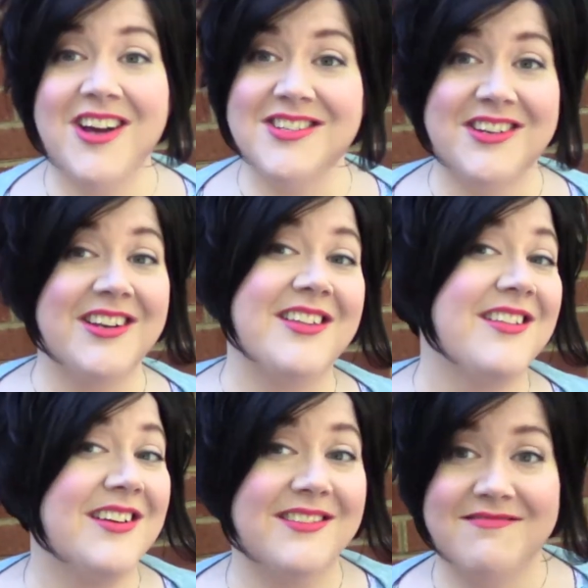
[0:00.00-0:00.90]
not done
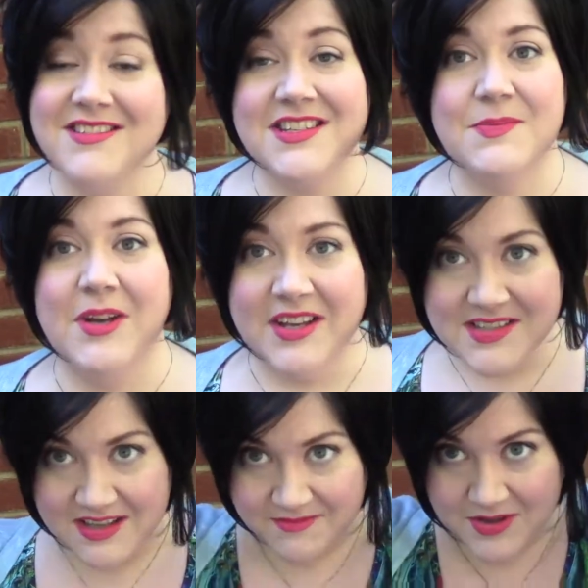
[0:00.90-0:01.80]
anything to this wig
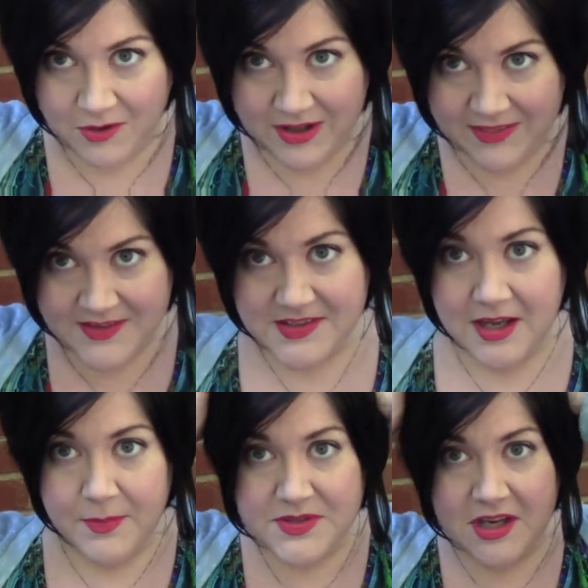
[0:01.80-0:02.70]
except go like this a
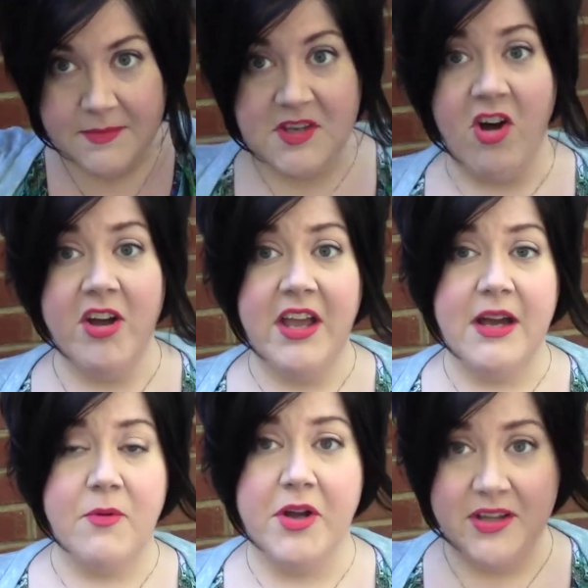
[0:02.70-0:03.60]
couple times on
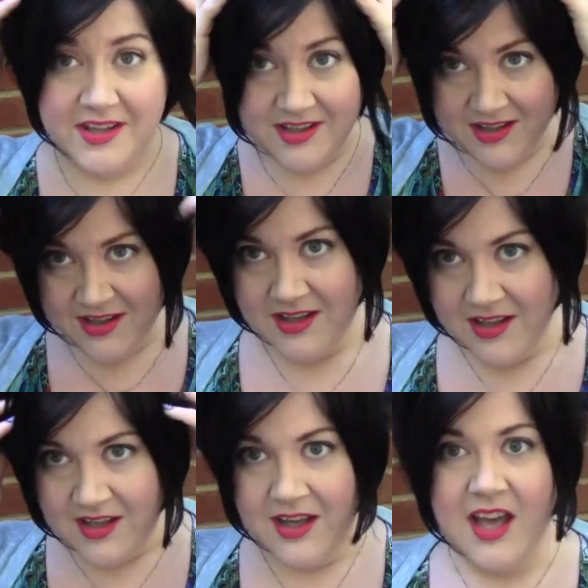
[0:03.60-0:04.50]
camera
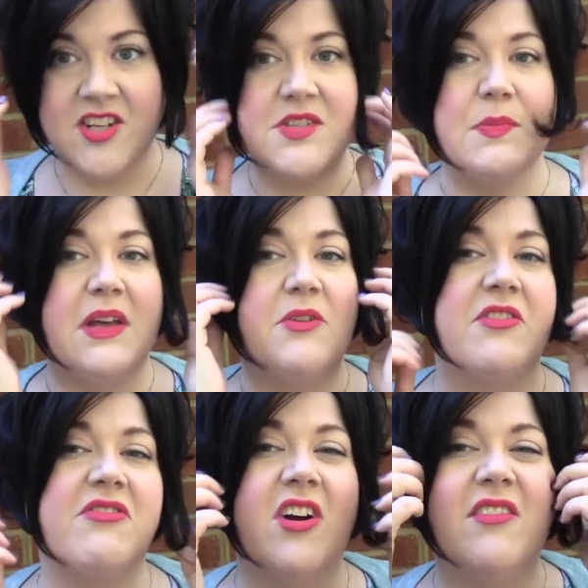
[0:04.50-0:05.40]
and just play with the
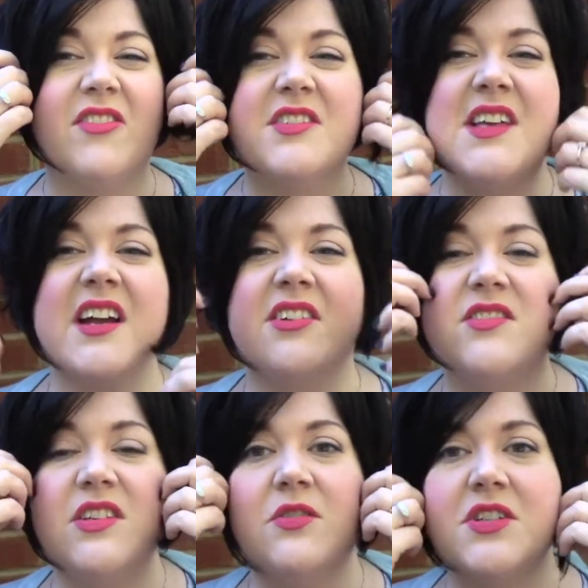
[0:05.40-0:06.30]
front for a second or
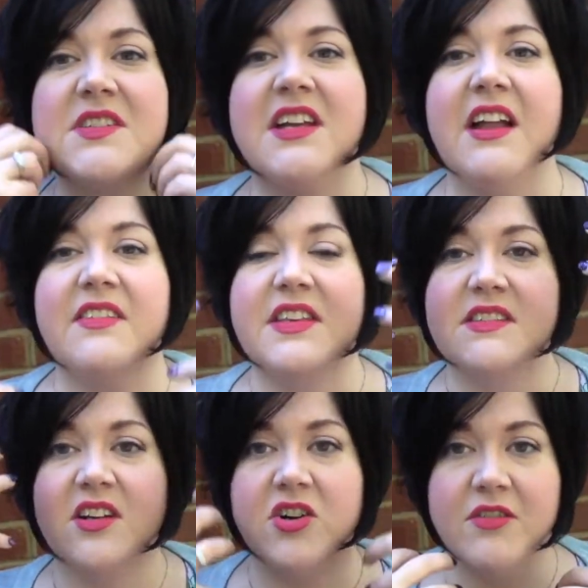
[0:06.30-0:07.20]
two just to get this
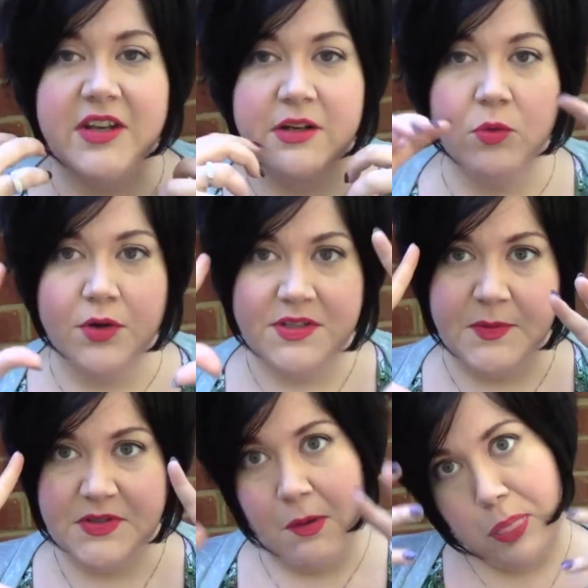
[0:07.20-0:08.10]
to curve inward as
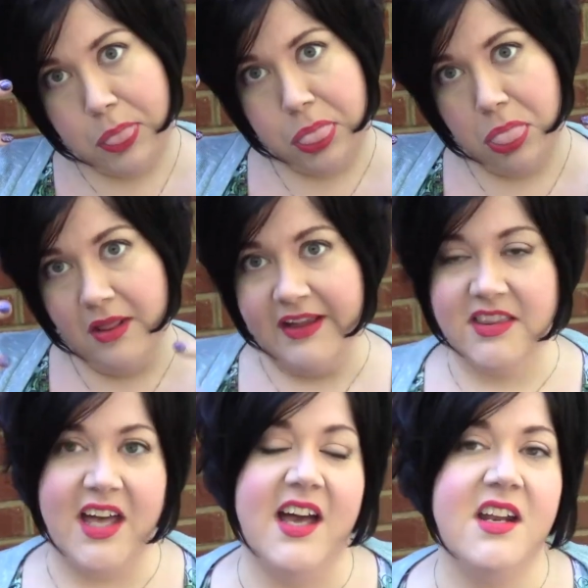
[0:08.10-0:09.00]
opposed to go like
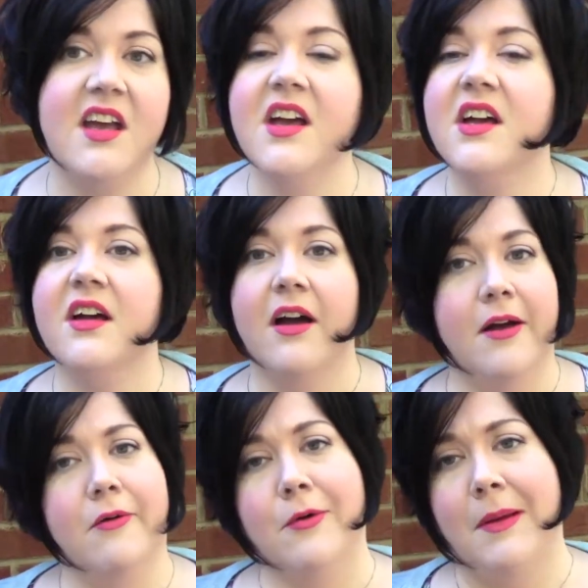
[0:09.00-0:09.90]
that. Uh,
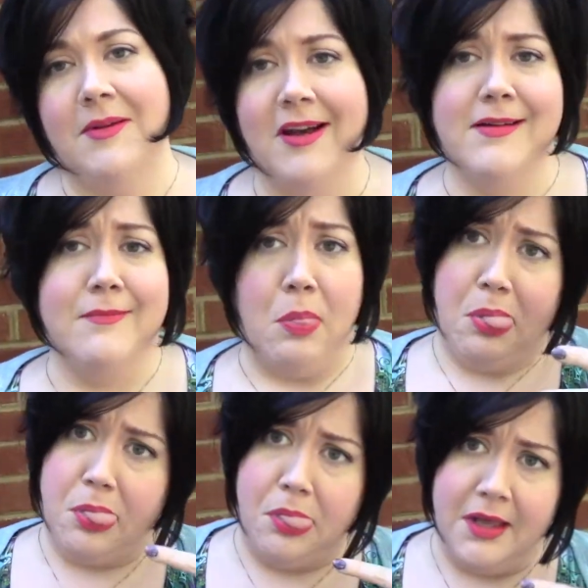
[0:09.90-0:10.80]
or maybe not
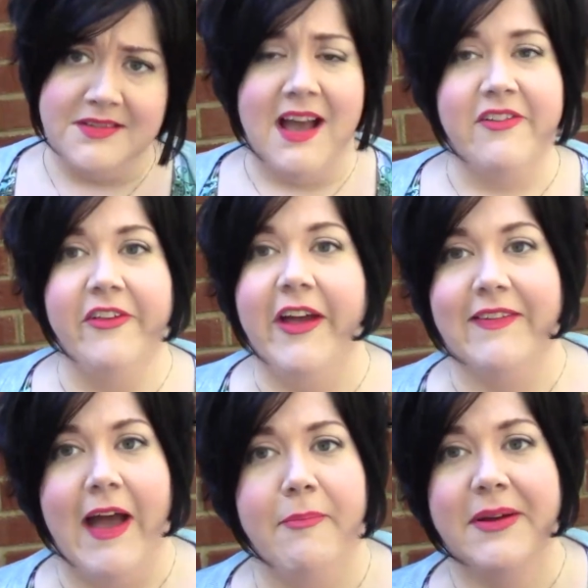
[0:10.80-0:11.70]
exactly like
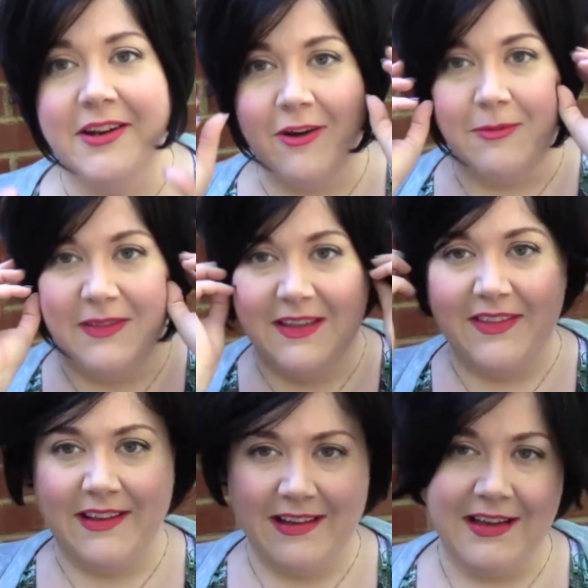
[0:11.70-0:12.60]
that, but you know what I mean? They,
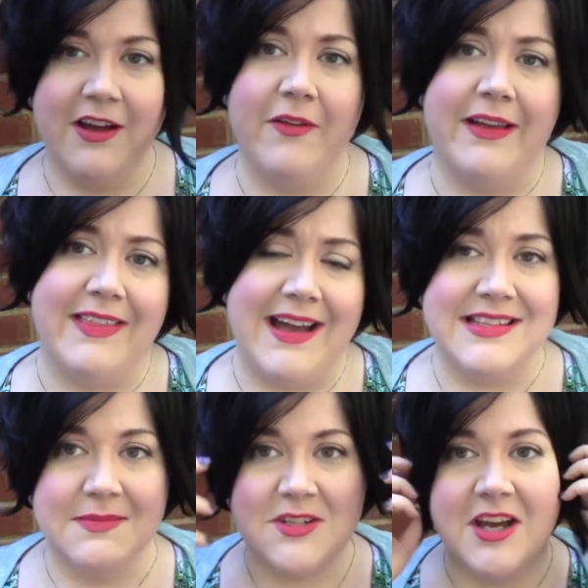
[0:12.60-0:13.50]
they can go like that
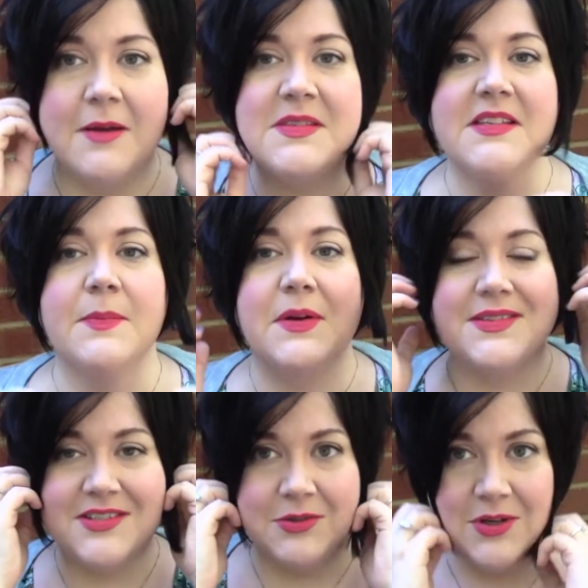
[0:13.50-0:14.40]
sometimes as
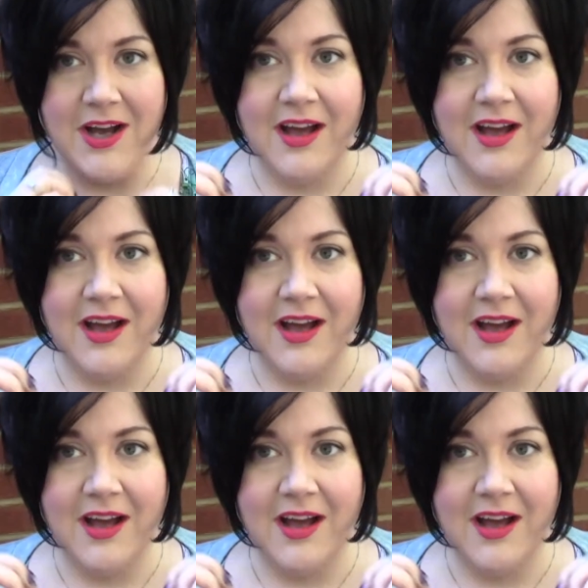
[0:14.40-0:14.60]
opposed to cu